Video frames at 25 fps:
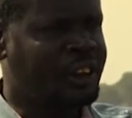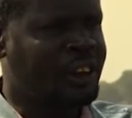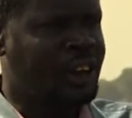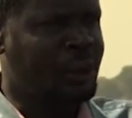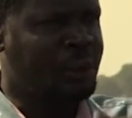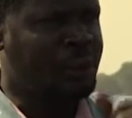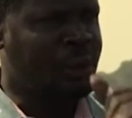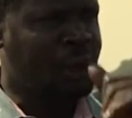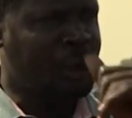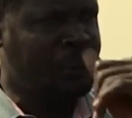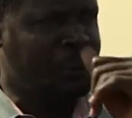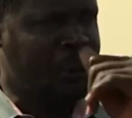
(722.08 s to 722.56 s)

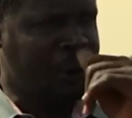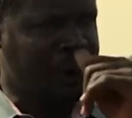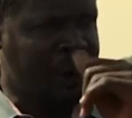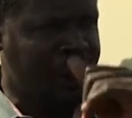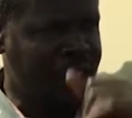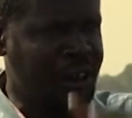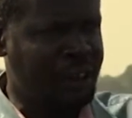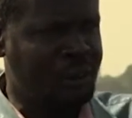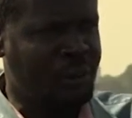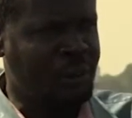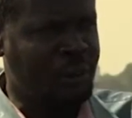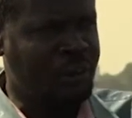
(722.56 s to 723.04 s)
coming every
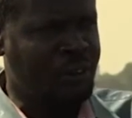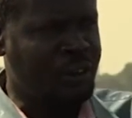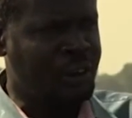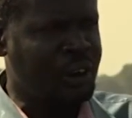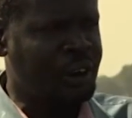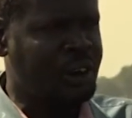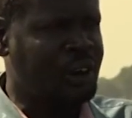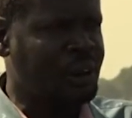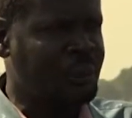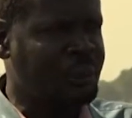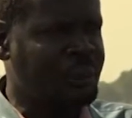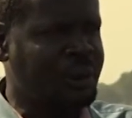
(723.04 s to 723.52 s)
day to
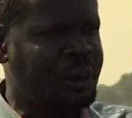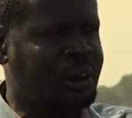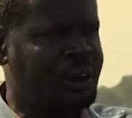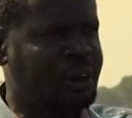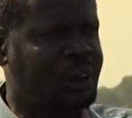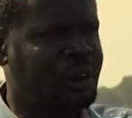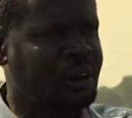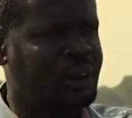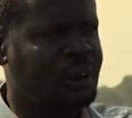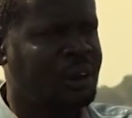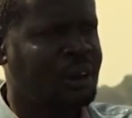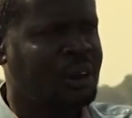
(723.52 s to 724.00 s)
see the bridge.
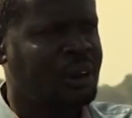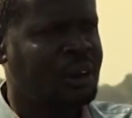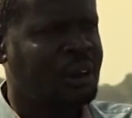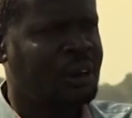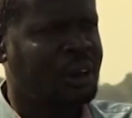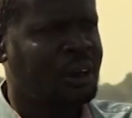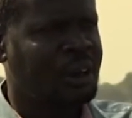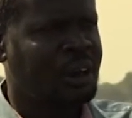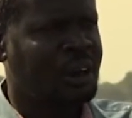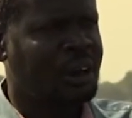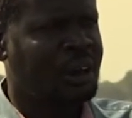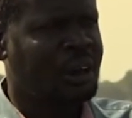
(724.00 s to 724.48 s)

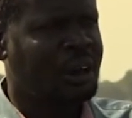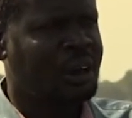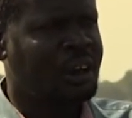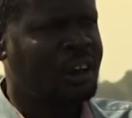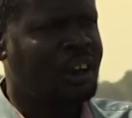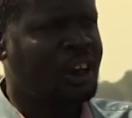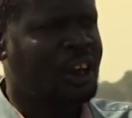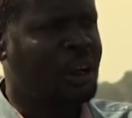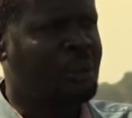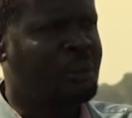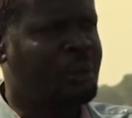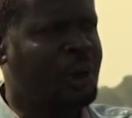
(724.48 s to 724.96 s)
He
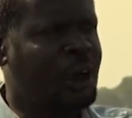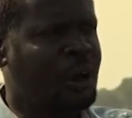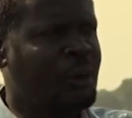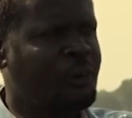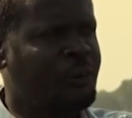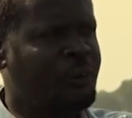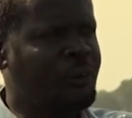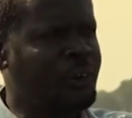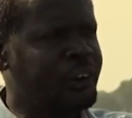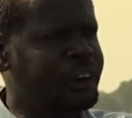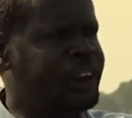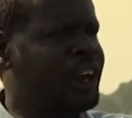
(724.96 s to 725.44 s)
came now
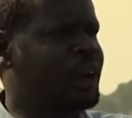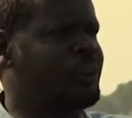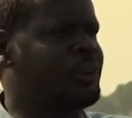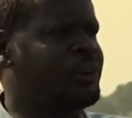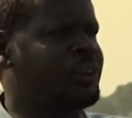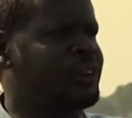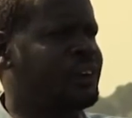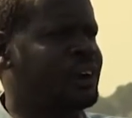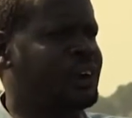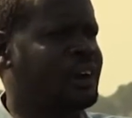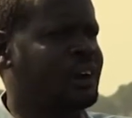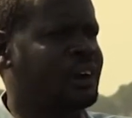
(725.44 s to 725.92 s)
4 times
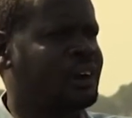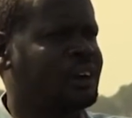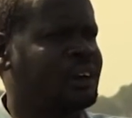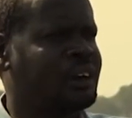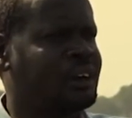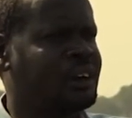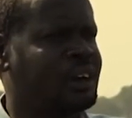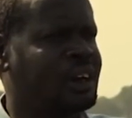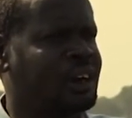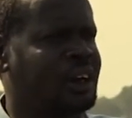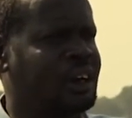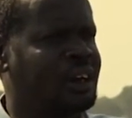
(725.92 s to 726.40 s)
here,
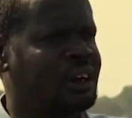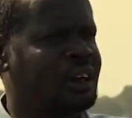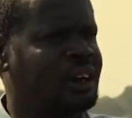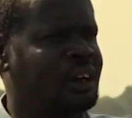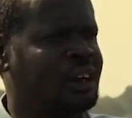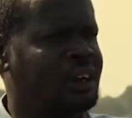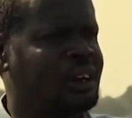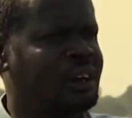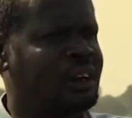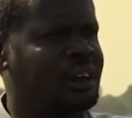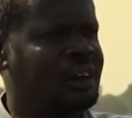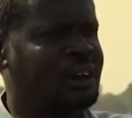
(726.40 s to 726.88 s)
and
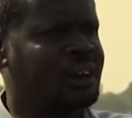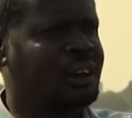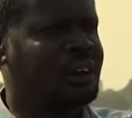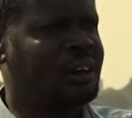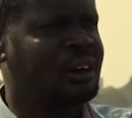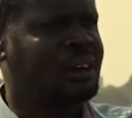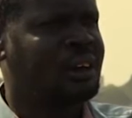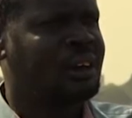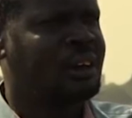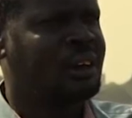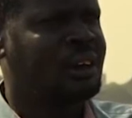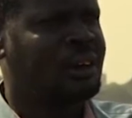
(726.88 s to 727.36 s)

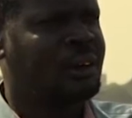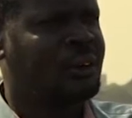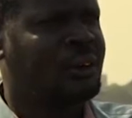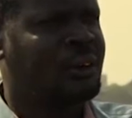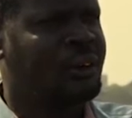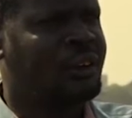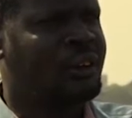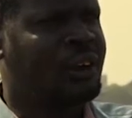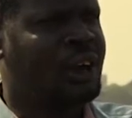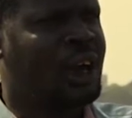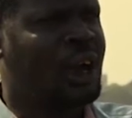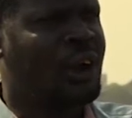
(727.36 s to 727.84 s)

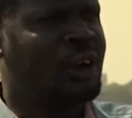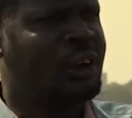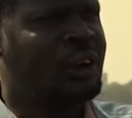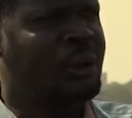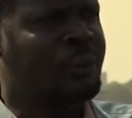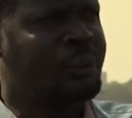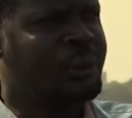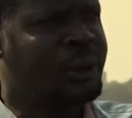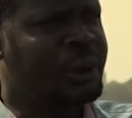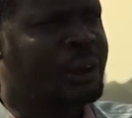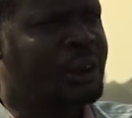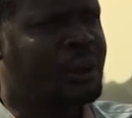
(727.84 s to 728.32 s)
to see how the
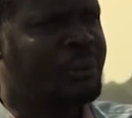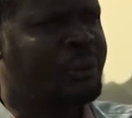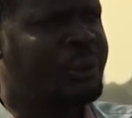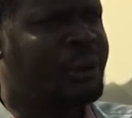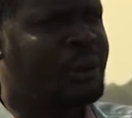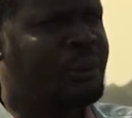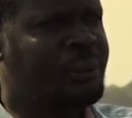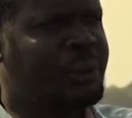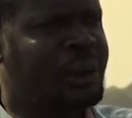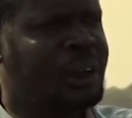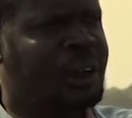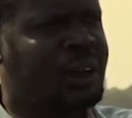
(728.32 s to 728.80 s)
bridge is
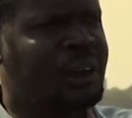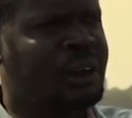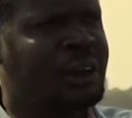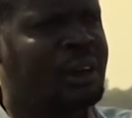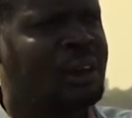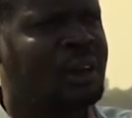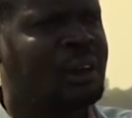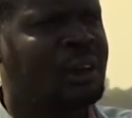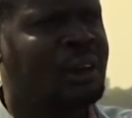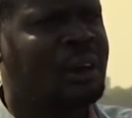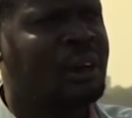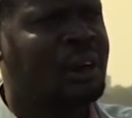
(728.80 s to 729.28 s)
being made
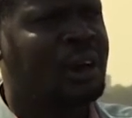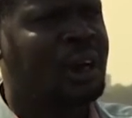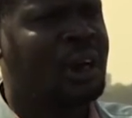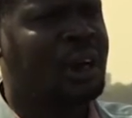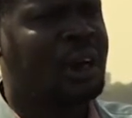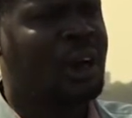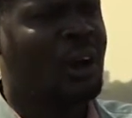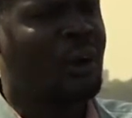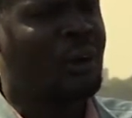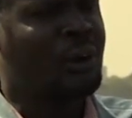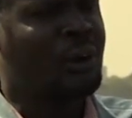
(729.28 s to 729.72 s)
and how